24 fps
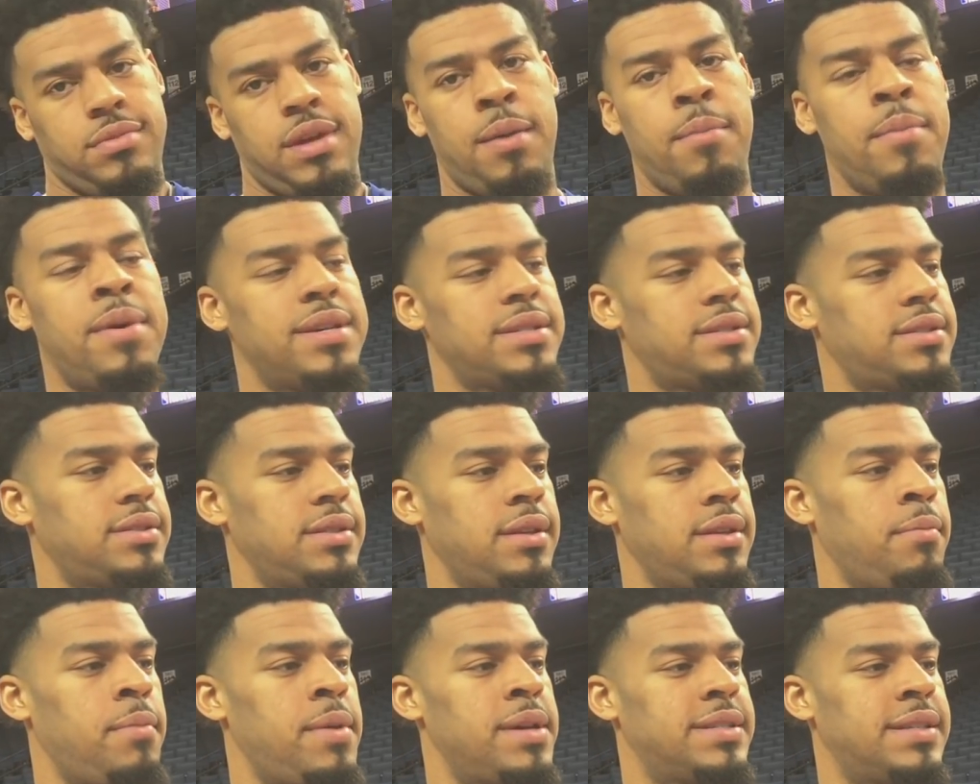I must
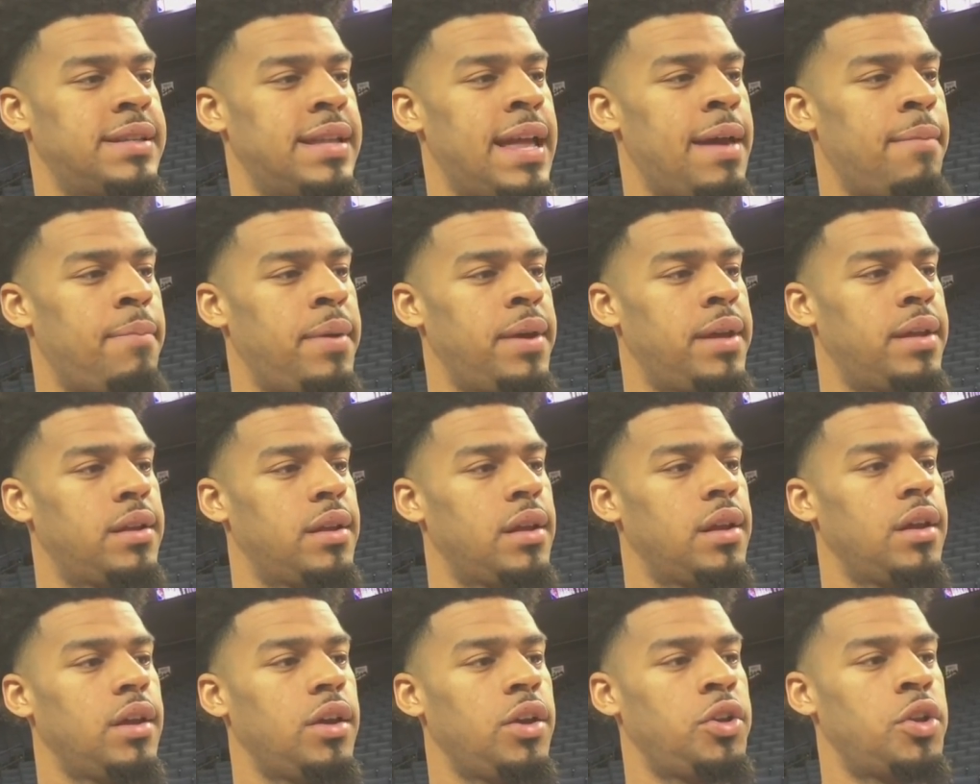not have been,
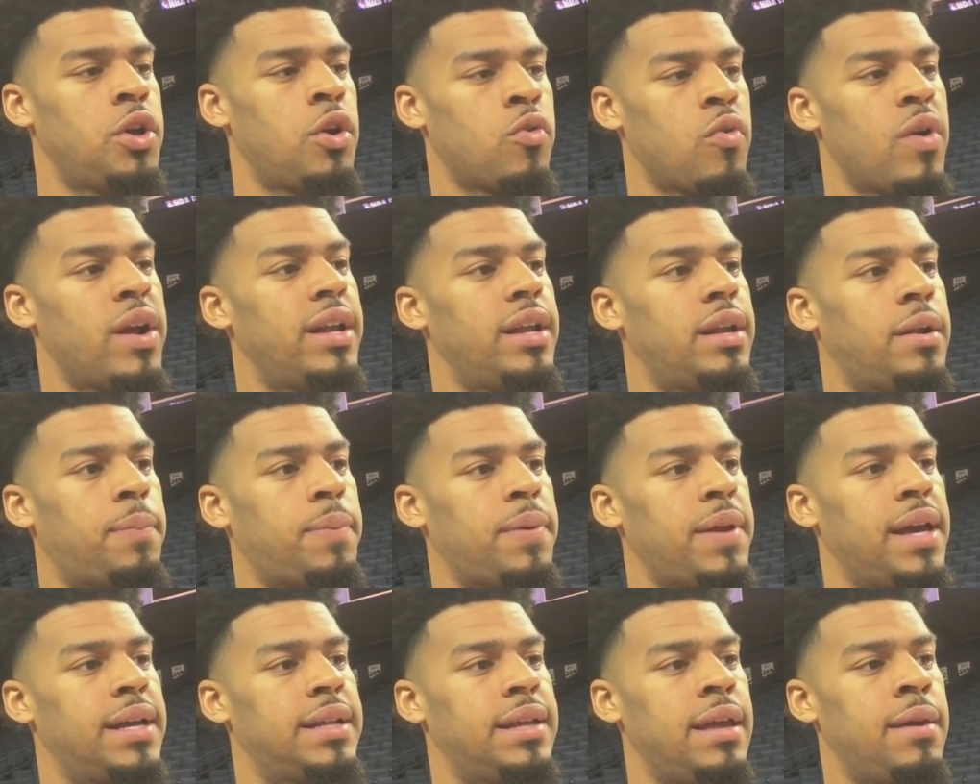you know, ready to
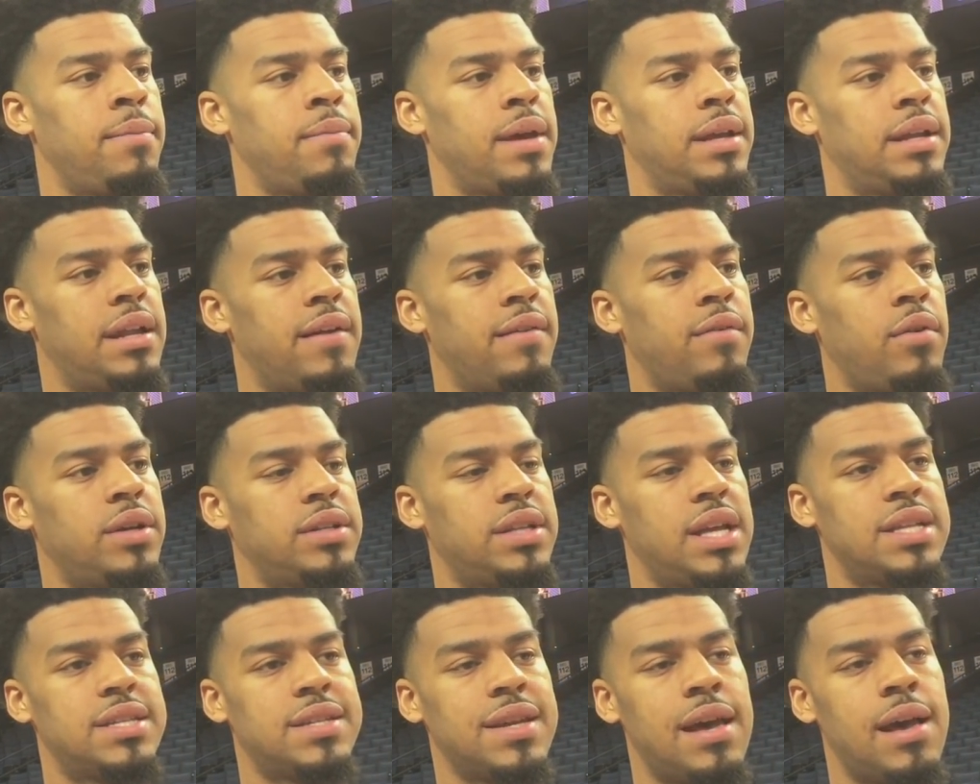play at the NBA level
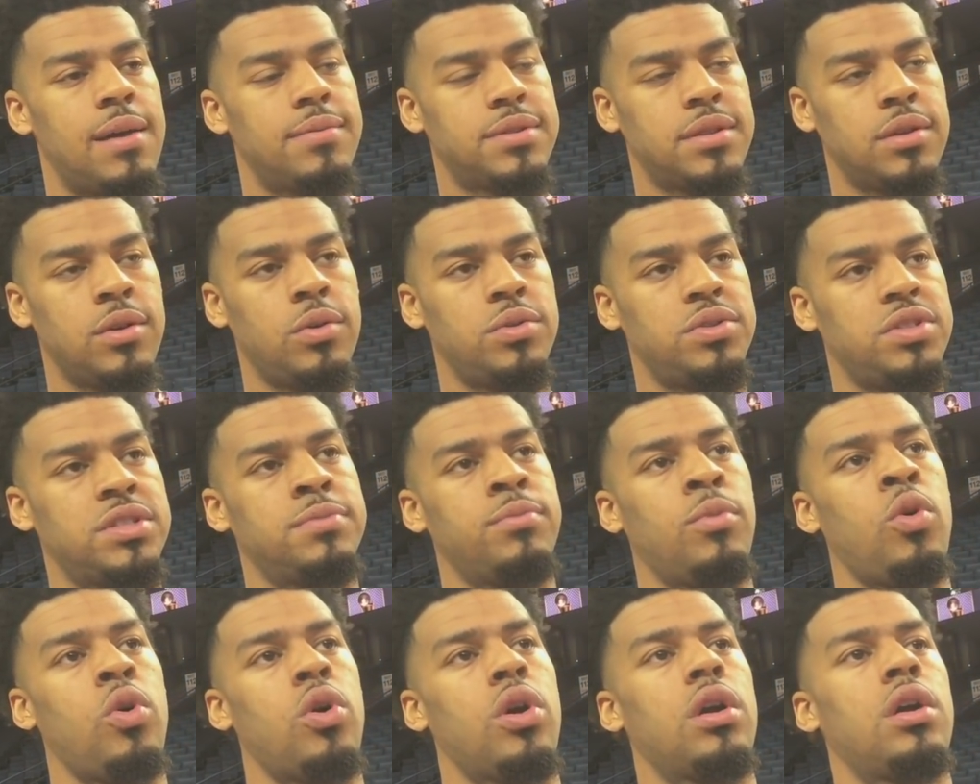at that time. So it was just
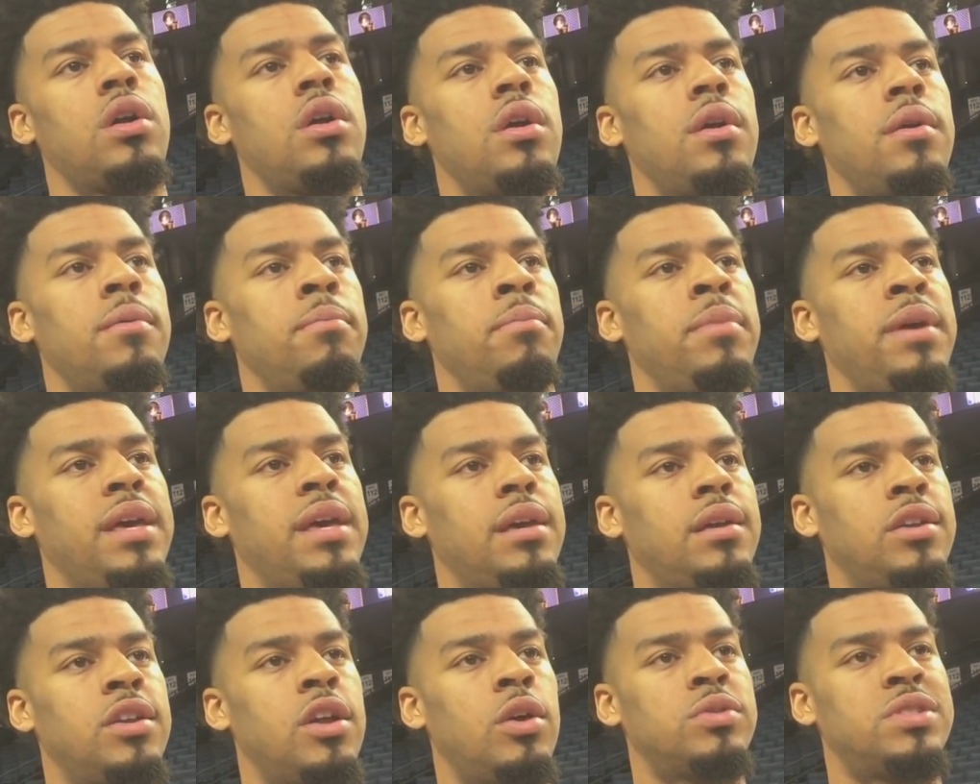more
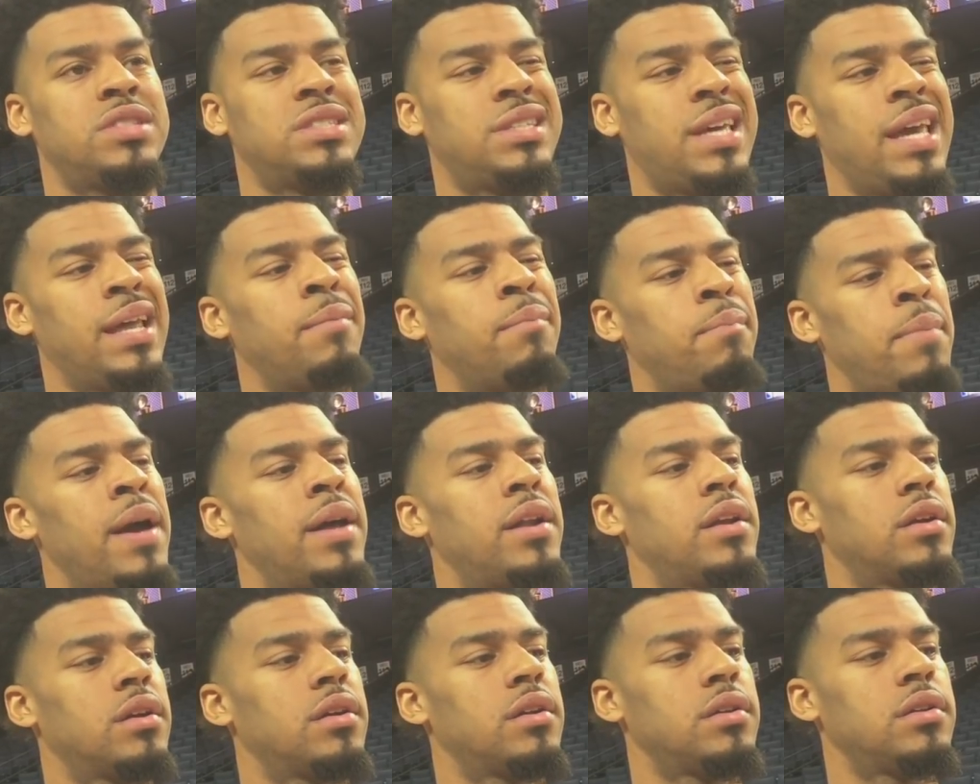me, you know, just getting
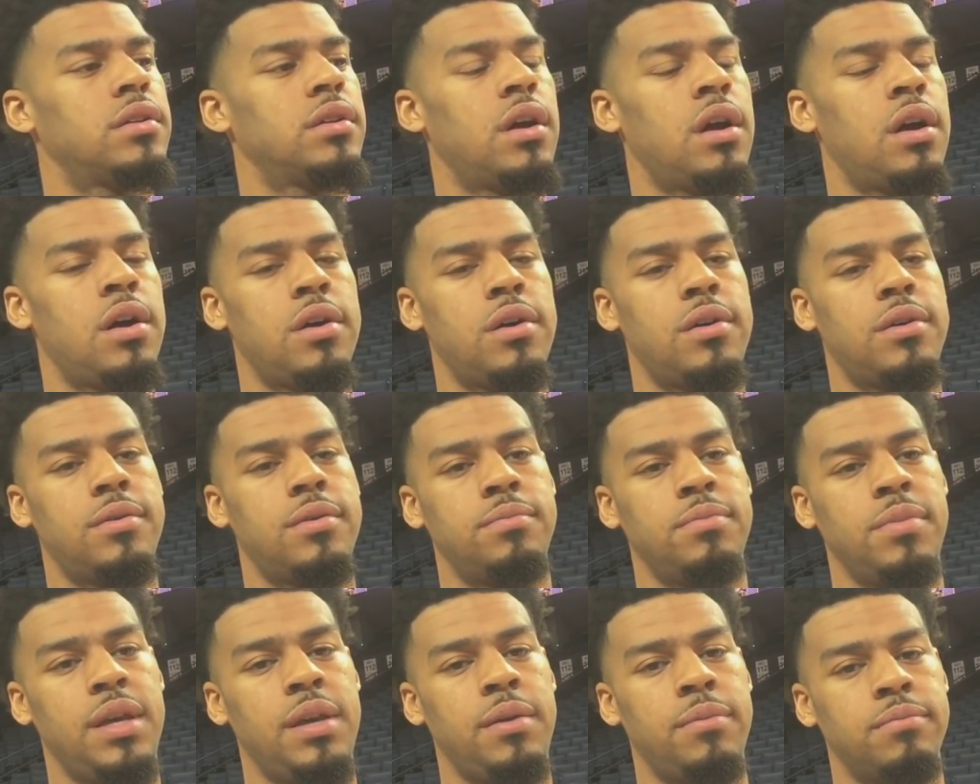better,
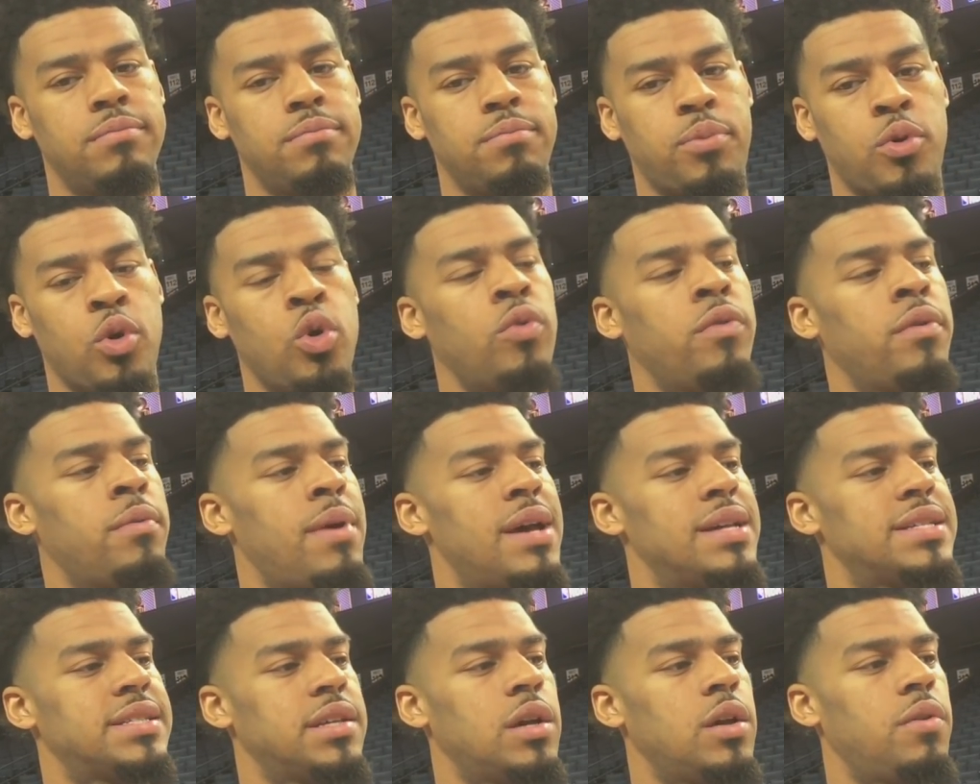me proving
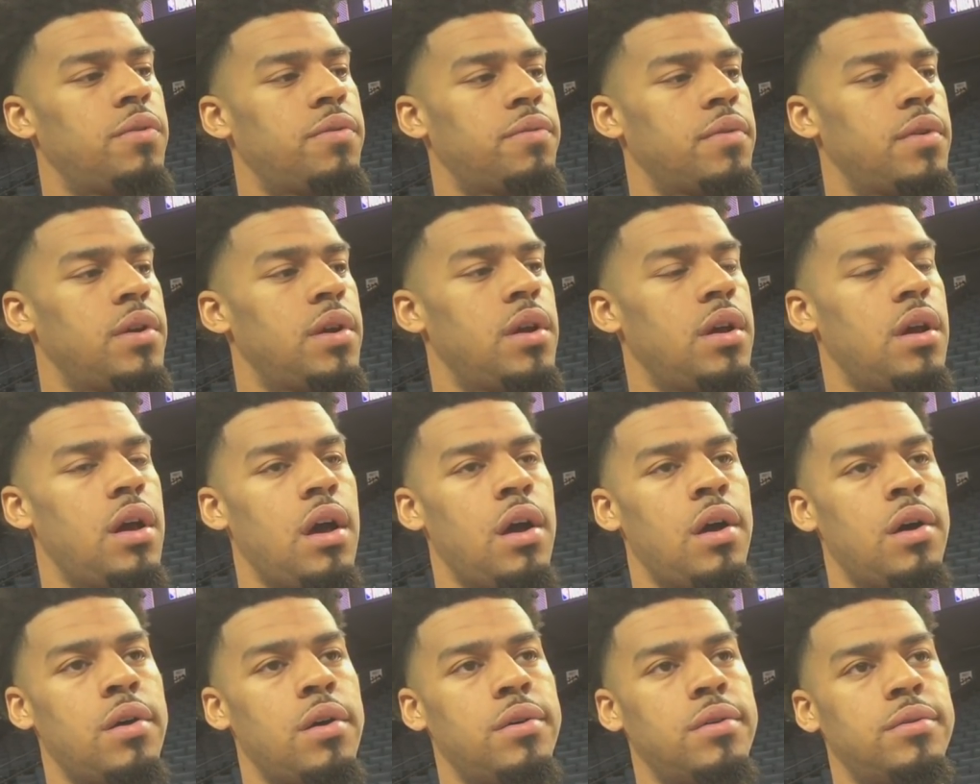myself,
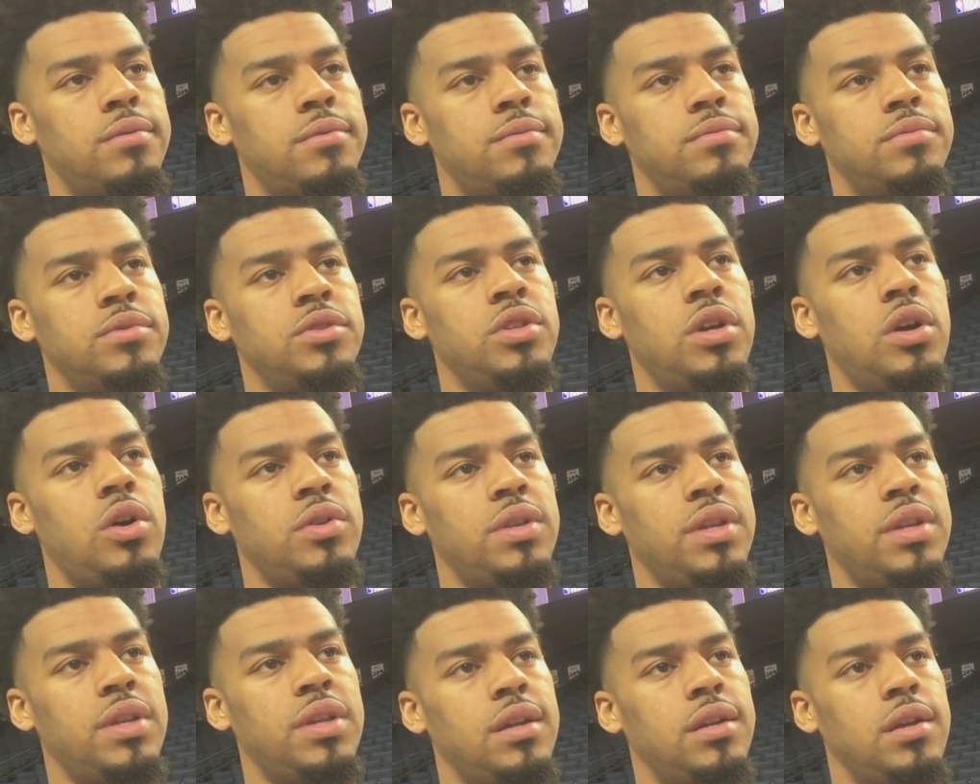you know,
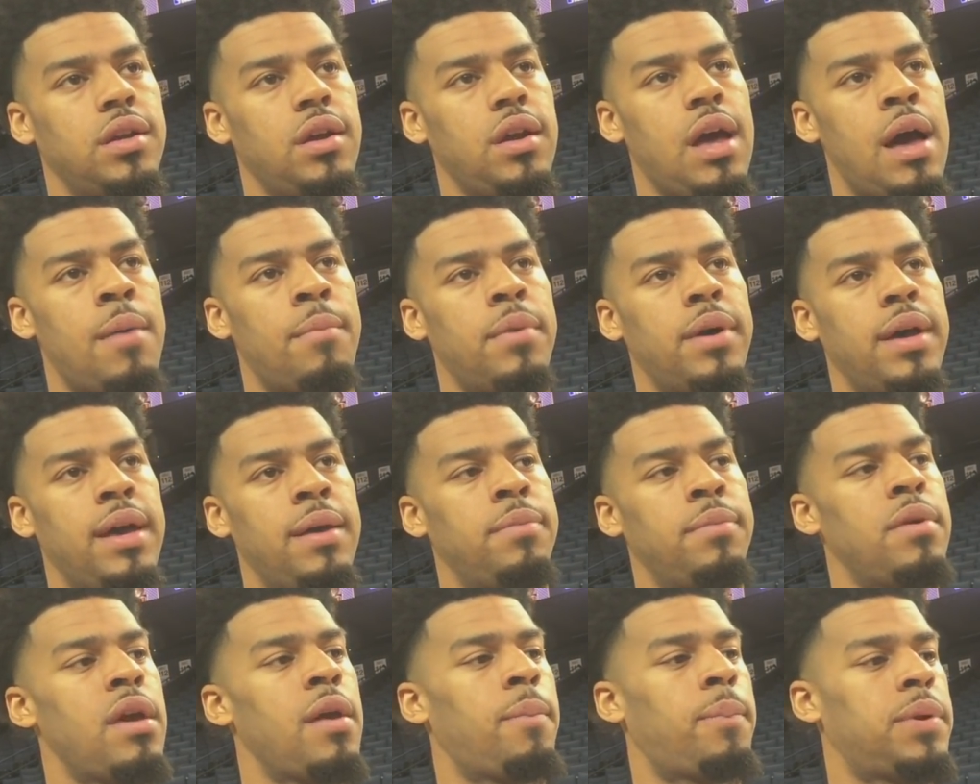that I'm an
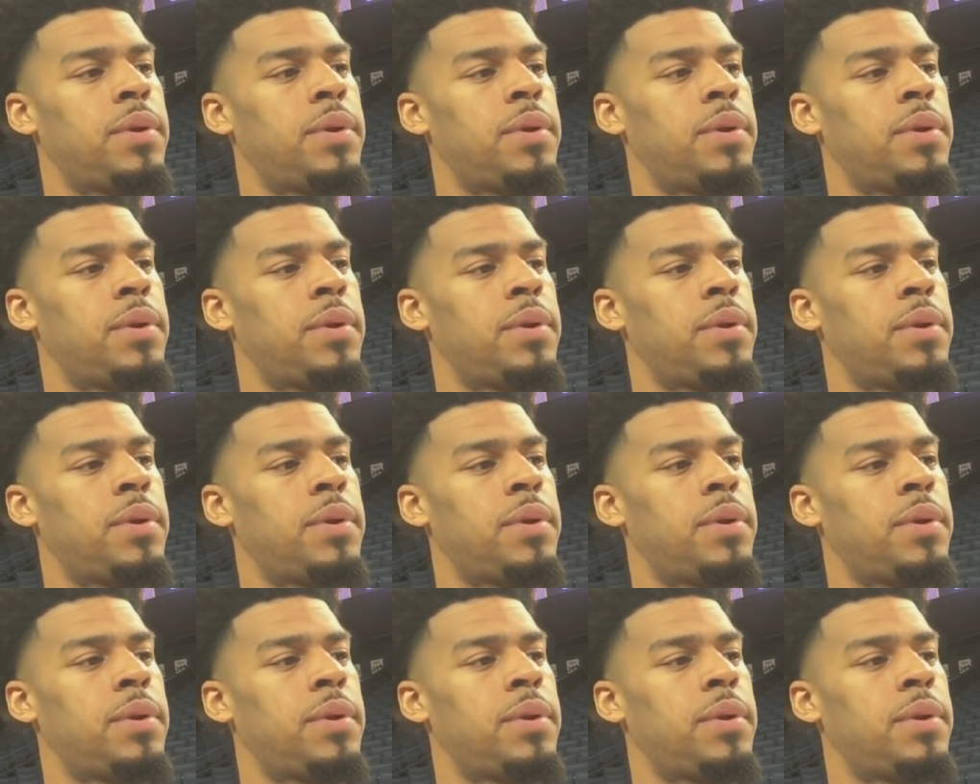NBA